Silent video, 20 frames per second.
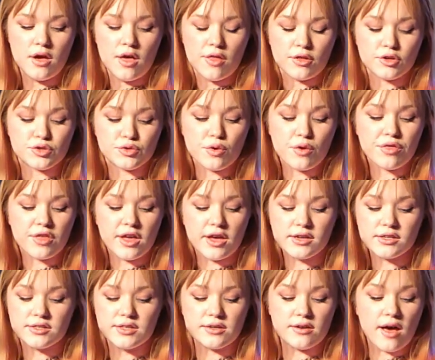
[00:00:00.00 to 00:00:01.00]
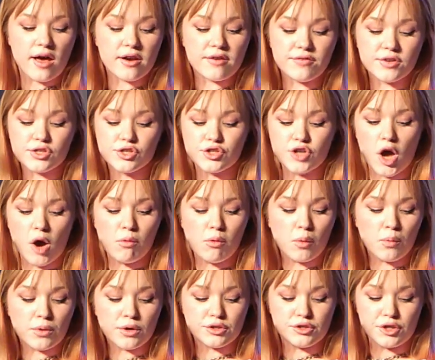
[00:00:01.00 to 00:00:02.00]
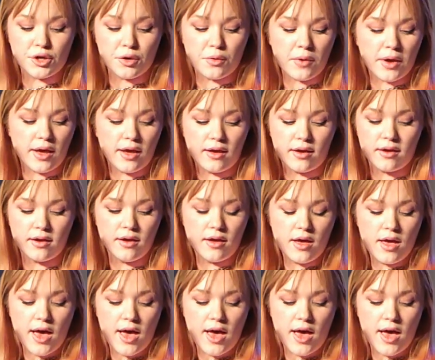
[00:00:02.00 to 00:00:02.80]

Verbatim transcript: The truth is that none of us know what we're doing,